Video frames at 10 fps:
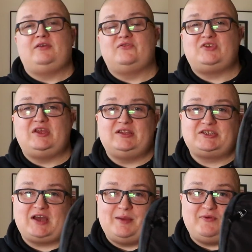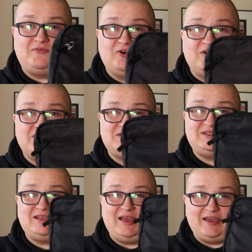you've seen this guy before. This is
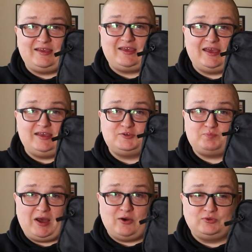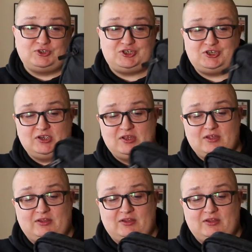the Incase Pouch.